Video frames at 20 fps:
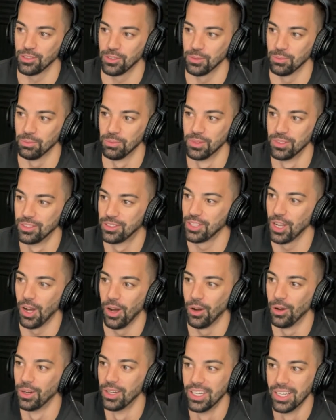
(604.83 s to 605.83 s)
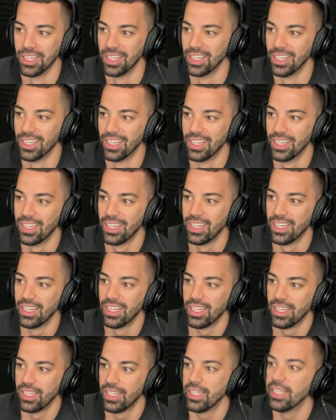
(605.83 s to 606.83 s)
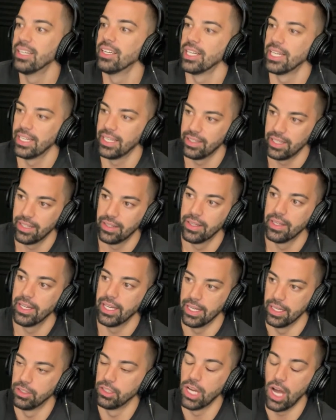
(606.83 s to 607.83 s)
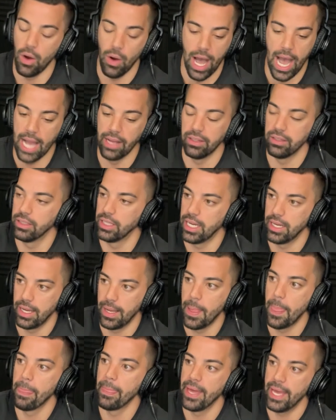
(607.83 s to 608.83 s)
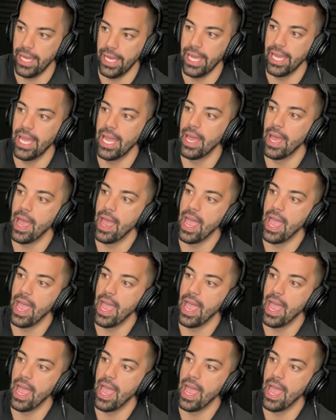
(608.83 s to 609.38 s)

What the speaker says: I'm not giving up a future ace for Craig Kimbrel, even though he's been exceptional this year.